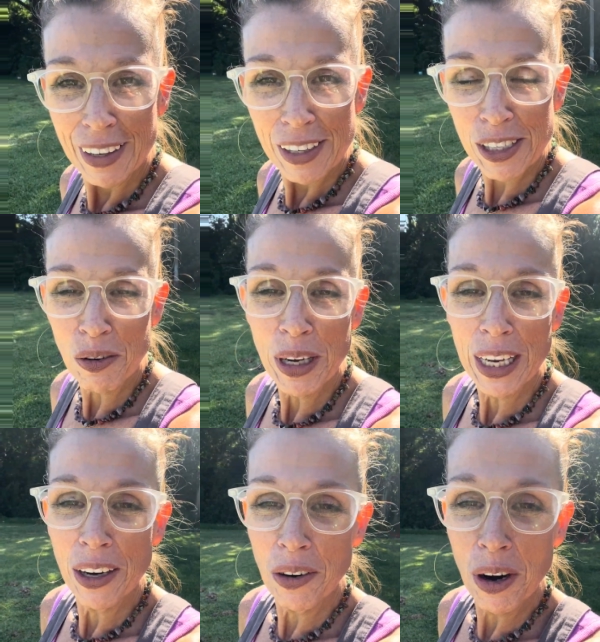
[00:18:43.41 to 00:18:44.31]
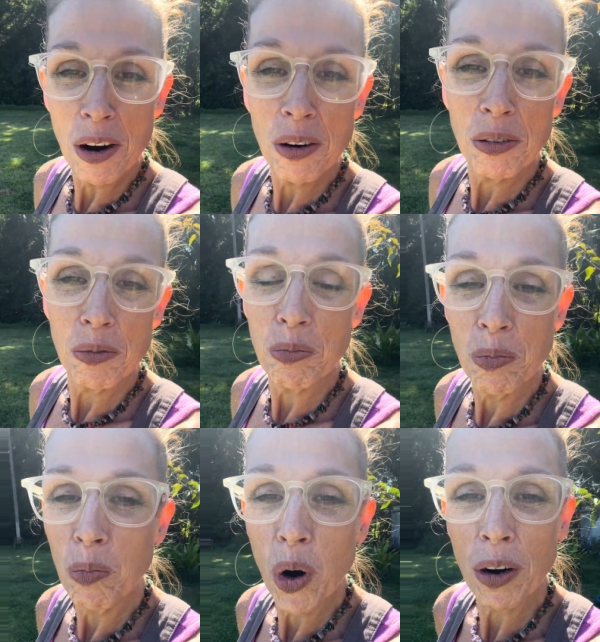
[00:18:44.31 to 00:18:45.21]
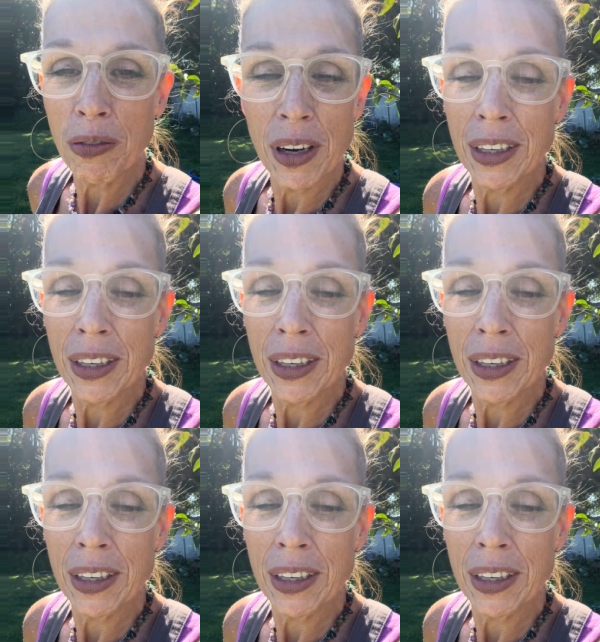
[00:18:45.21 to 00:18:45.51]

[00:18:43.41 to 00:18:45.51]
so we can grow more,